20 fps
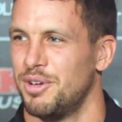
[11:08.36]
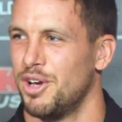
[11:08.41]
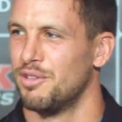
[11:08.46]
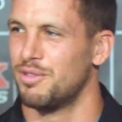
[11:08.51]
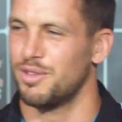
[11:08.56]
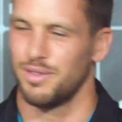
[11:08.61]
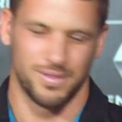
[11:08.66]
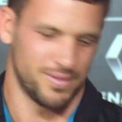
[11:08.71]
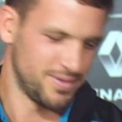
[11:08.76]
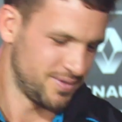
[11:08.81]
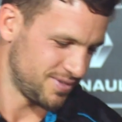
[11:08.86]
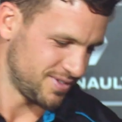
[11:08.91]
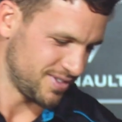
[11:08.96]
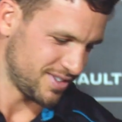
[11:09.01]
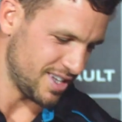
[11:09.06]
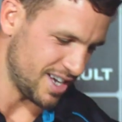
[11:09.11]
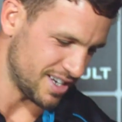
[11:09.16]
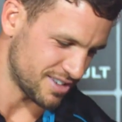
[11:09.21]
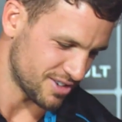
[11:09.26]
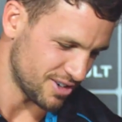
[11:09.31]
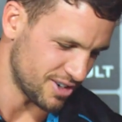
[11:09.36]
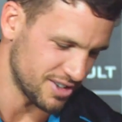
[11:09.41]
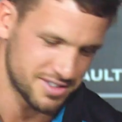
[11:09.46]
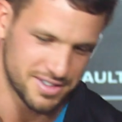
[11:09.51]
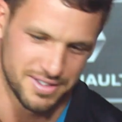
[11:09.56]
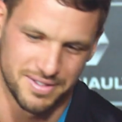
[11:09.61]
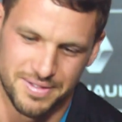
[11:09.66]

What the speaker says: Beautiful. Thanks guys.